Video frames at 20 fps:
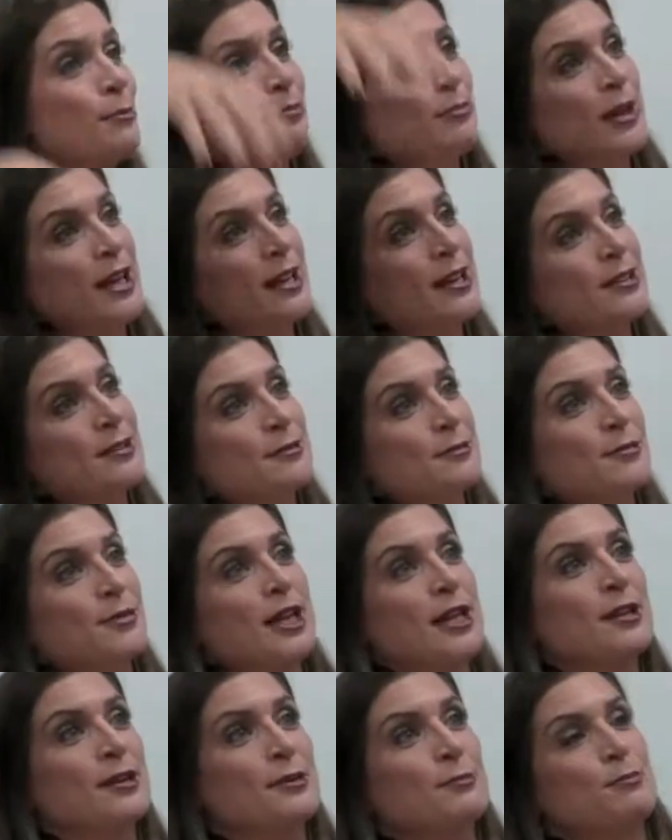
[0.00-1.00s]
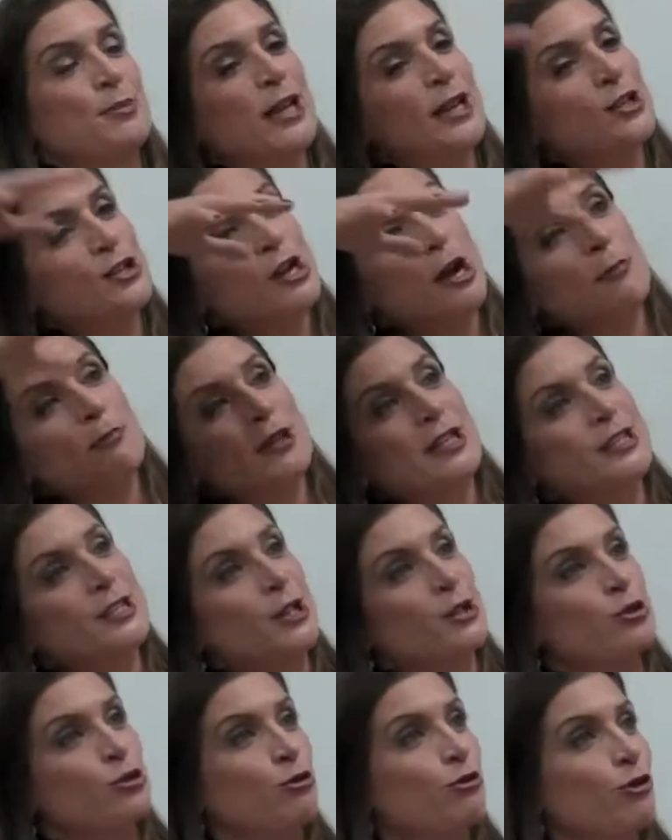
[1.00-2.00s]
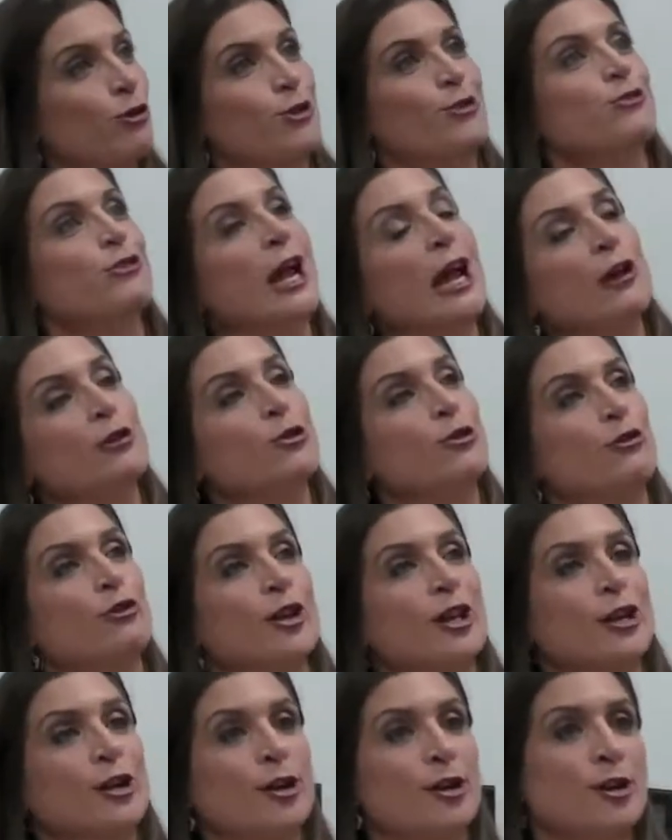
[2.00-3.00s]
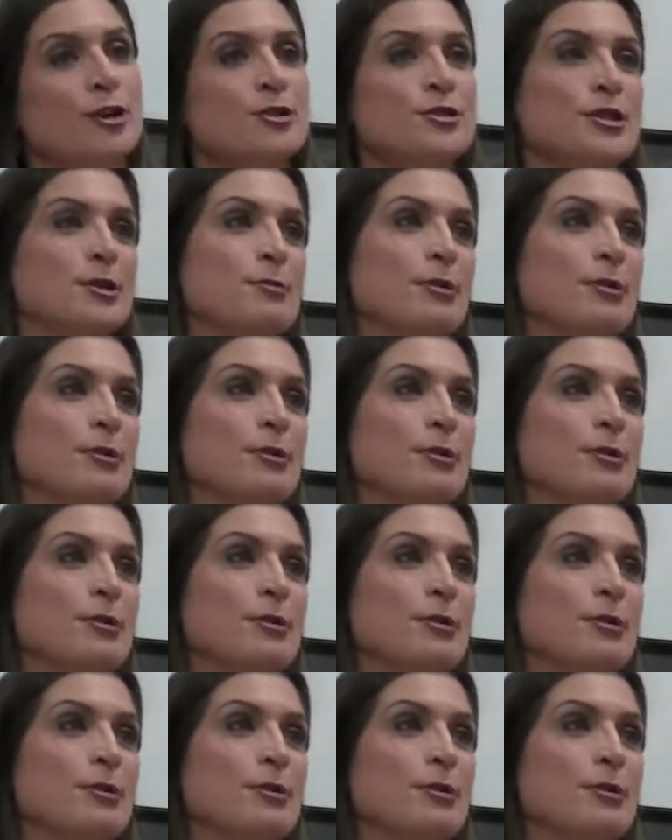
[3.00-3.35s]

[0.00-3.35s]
big shopping center full of counterfeit goods,